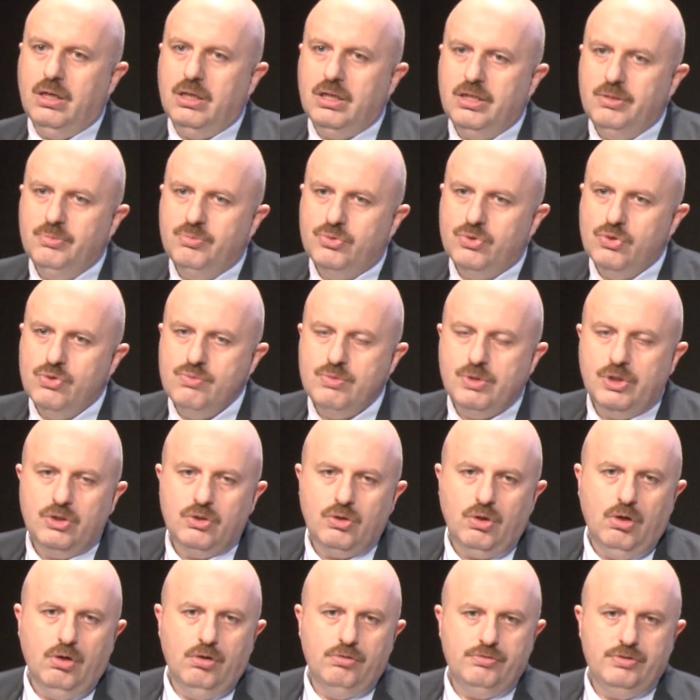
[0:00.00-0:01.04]

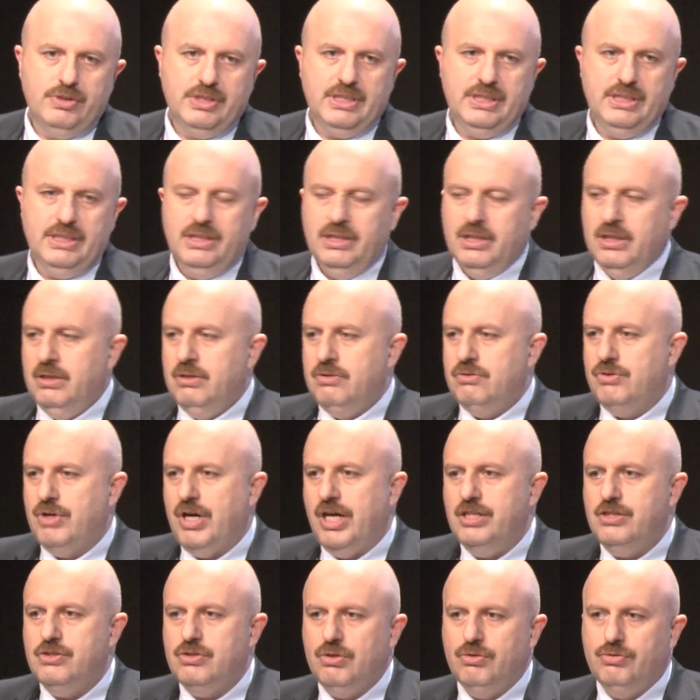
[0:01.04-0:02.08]
Improvement of the
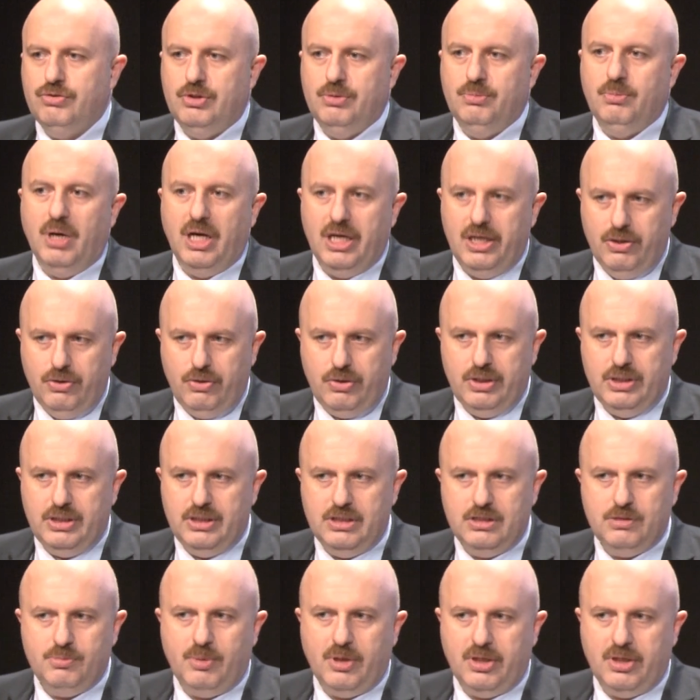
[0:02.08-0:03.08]
rights of the minorities,